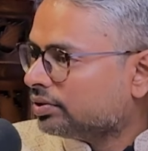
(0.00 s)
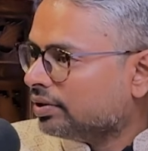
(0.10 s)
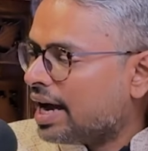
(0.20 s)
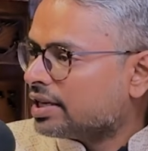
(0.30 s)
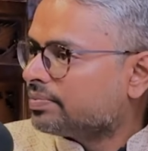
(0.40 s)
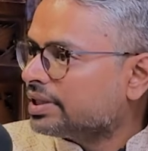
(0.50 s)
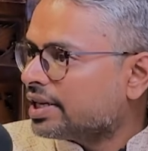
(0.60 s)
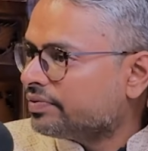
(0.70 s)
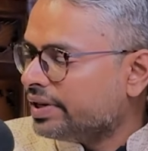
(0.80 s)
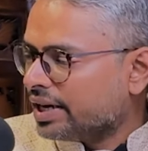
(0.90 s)
So as much
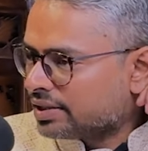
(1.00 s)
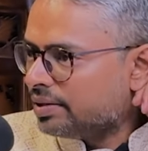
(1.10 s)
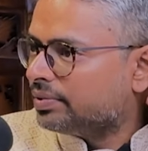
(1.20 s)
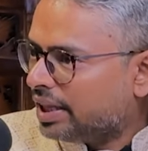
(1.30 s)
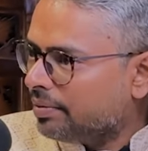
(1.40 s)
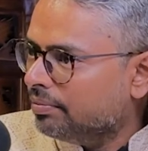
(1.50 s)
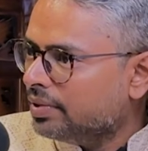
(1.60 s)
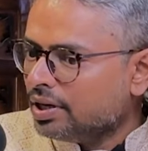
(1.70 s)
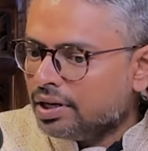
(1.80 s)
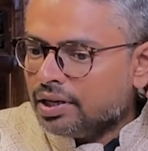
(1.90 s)
as we accept them,
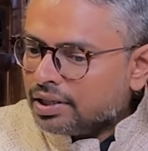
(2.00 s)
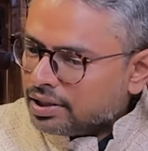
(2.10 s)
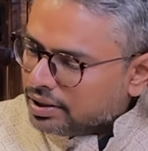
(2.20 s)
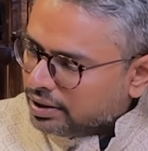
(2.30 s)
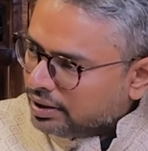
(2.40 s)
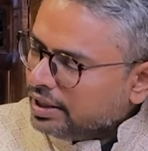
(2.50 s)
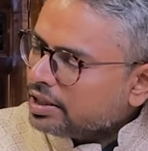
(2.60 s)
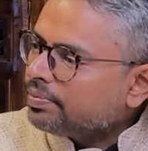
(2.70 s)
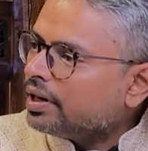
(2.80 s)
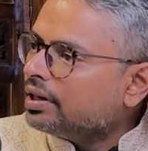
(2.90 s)

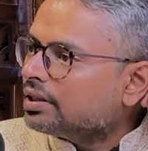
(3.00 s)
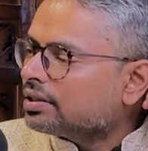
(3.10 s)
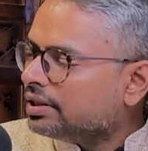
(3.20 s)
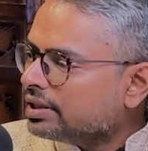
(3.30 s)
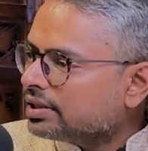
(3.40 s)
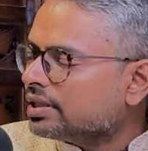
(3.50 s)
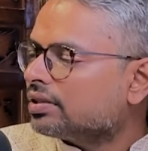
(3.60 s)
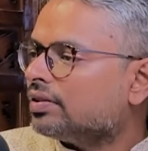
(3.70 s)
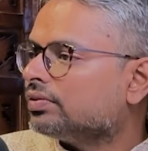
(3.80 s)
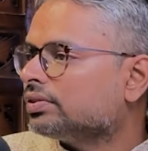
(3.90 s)
these plunders, these things
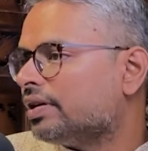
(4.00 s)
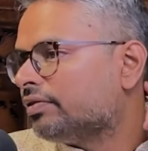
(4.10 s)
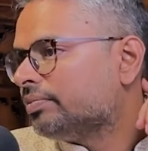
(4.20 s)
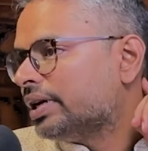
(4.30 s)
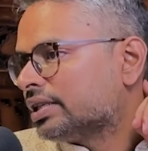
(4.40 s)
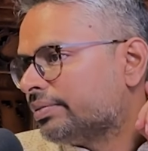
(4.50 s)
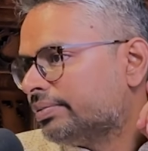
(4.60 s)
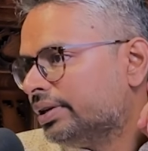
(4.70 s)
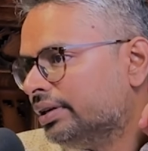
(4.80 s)
also have to be accepted.